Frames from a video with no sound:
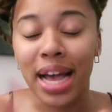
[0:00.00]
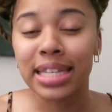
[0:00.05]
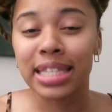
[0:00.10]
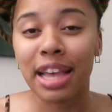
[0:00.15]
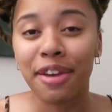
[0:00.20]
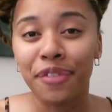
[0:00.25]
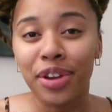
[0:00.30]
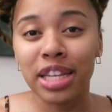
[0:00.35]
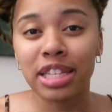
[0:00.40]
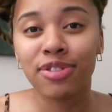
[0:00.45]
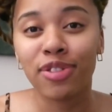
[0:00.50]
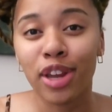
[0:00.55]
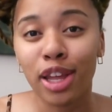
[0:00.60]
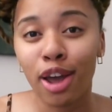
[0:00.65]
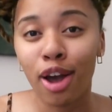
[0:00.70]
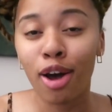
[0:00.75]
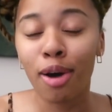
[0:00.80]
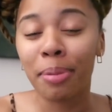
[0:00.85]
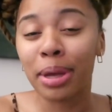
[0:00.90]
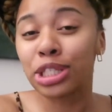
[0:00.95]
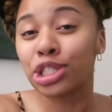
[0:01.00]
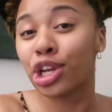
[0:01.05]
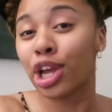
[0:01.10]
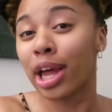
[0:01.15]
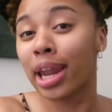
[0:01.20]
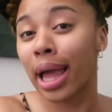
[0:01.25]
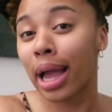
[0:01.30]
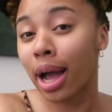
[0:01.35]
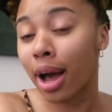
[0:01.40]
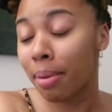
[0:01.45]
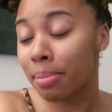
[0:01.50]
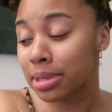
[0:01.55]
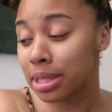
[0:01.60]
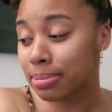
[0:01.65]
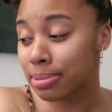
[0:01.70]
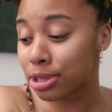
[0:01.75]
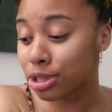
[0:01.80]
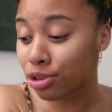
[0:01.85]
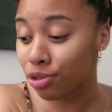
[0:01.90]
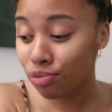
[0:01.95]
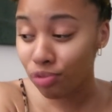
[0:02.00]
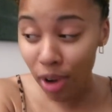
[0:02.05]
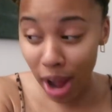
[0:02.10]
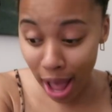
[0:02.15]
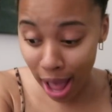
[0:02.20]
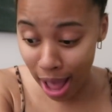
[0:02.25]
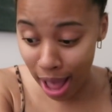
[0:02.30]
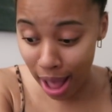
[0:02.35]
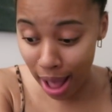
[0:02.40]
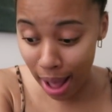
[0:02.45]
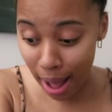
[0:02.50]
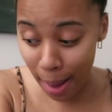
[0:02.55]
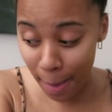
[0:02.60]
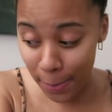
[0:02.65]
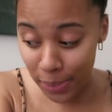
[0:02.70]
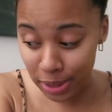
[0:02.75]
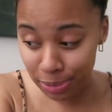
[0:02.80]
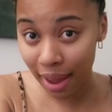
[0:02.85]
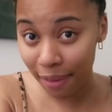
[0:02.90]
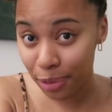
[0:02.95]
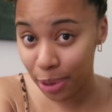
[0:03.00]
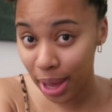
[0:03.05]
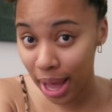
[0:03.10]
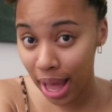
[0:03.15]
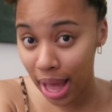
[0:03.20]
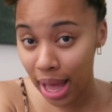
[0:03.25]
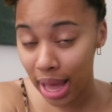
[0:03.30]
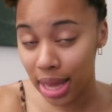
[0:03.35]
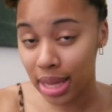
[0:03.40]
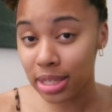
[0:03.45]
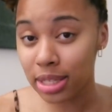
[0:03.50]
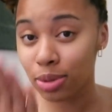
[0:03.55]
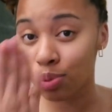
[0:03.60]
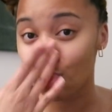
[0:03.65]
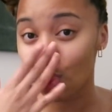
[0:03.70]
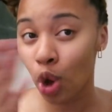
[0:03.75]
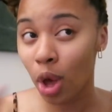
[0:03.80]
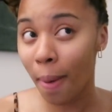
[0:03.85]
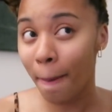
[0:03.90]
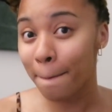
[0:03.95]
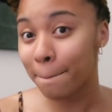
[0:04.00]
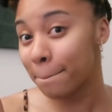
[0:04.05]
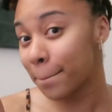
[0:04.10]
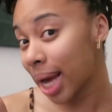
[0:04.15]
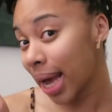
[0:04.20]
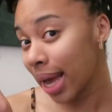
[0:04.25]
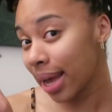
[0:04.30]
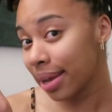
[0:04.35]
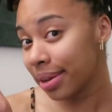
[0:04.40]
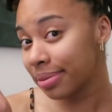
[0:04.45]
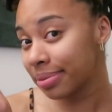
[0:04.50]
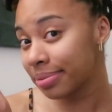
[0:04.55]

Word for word: that's it for this video. Make sure y'all like, comment, subscribe. Love you guys. Bye.